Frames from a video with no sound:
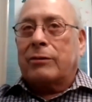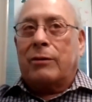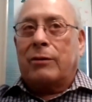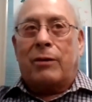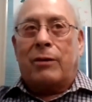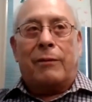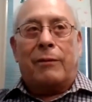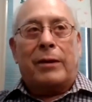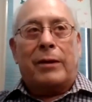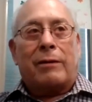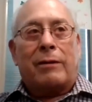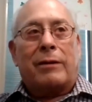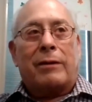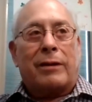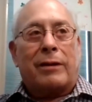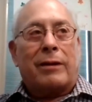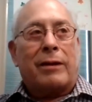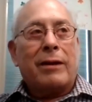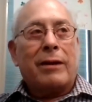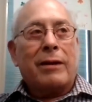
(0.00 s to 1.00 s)
the hall,
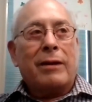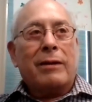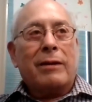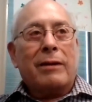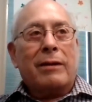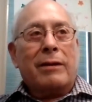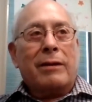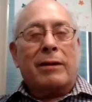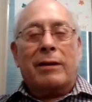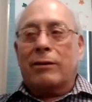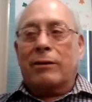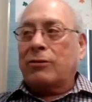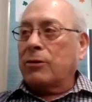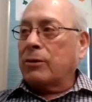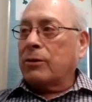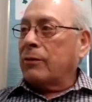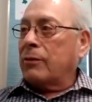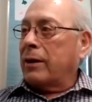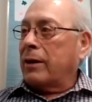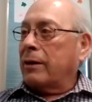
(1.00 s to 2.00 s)
and I
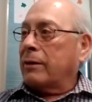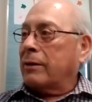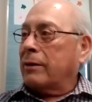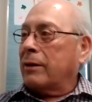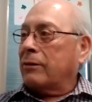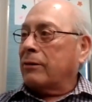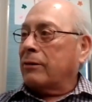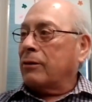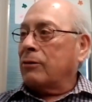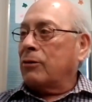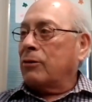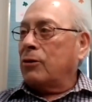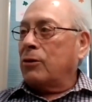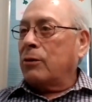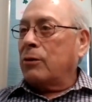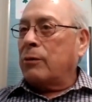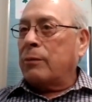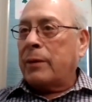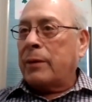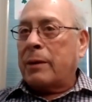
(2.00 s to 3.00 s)
turned around and I said, do you
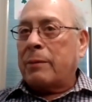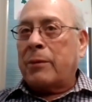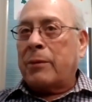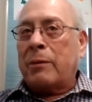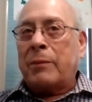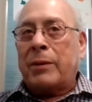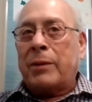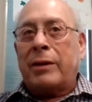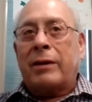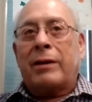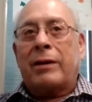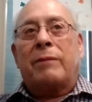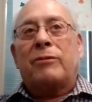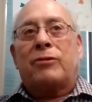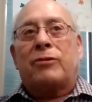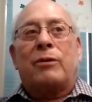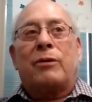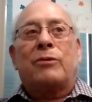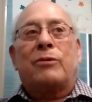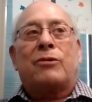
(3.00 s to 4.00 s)
remember me? I'm
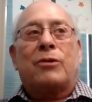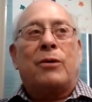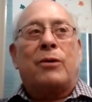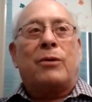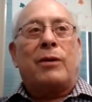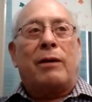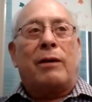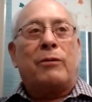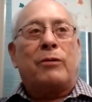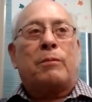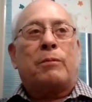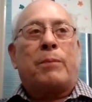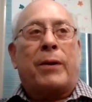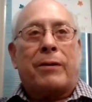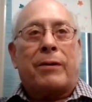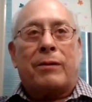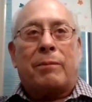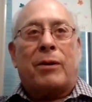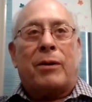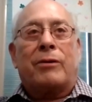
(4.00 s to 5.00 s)
so-and-so. I was part
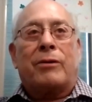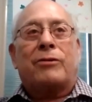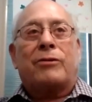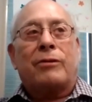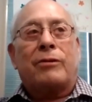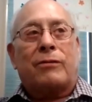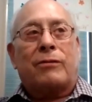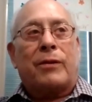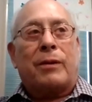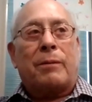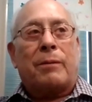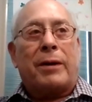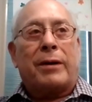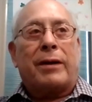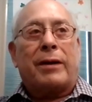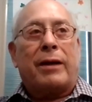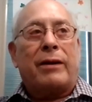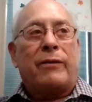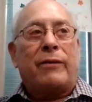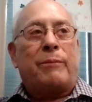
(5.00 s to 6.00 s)
of the marches for the
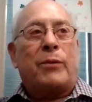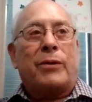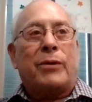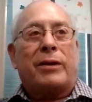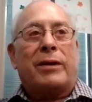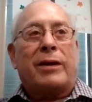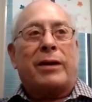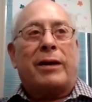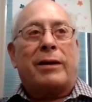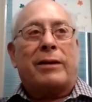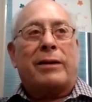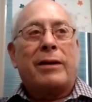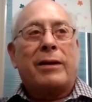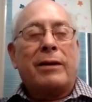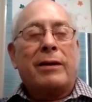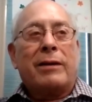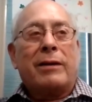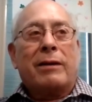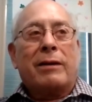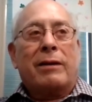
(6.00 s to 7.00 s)
Mount Olive boycott.
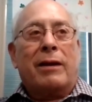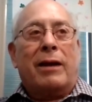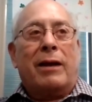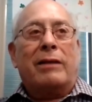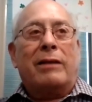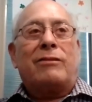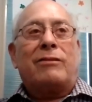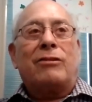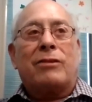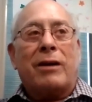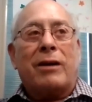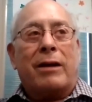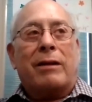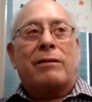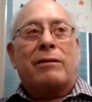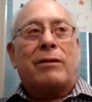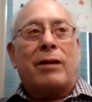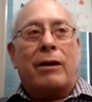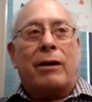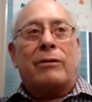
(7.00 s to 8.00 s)
I just got
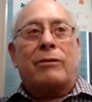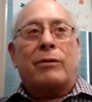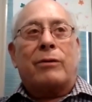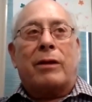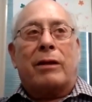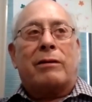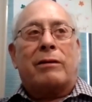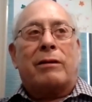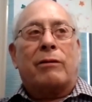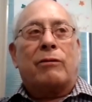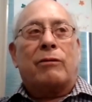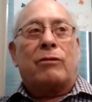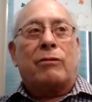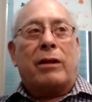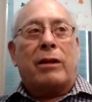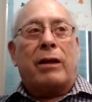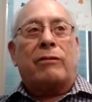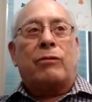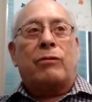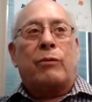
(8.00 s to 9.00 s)
to tell you that
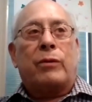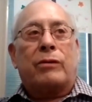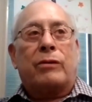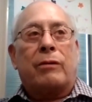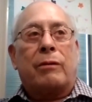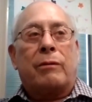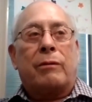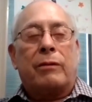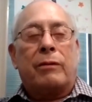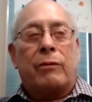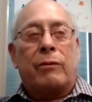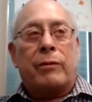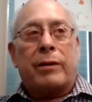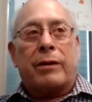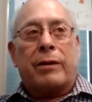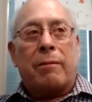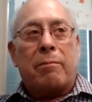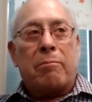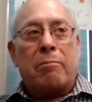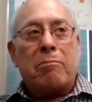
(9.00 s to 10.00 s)
that was one
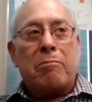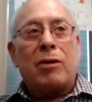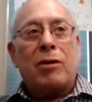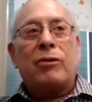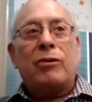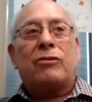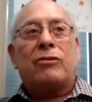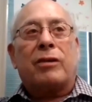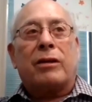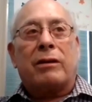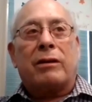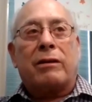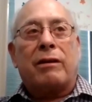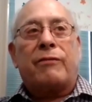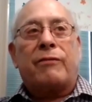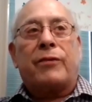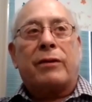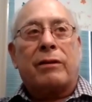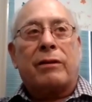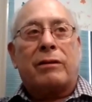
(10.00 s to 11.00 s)
of the most
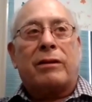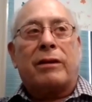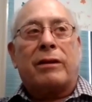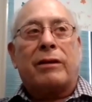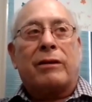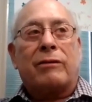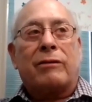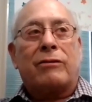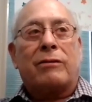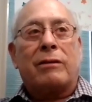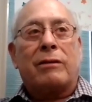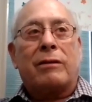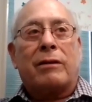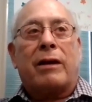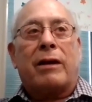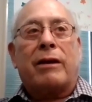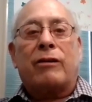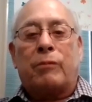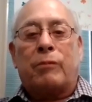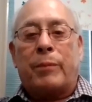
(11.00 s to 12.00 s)
significant things
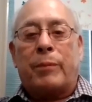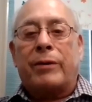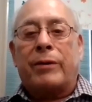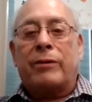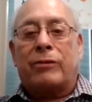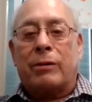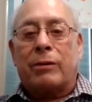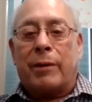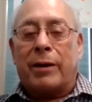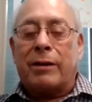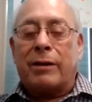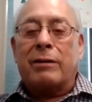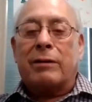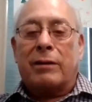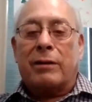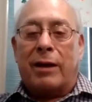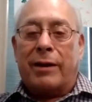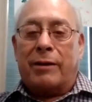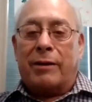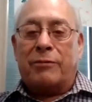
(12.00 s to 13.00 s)
that I experienced in my
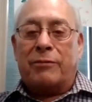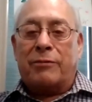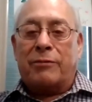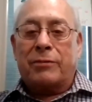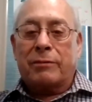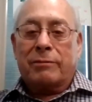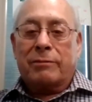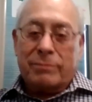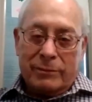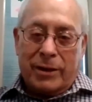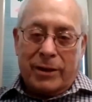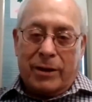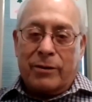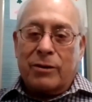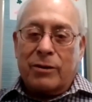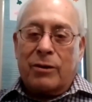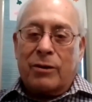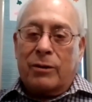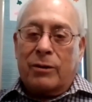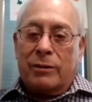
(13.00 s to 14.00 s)
young life. There
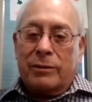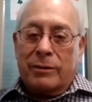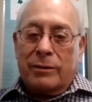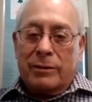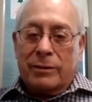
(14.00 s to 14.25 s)
you go.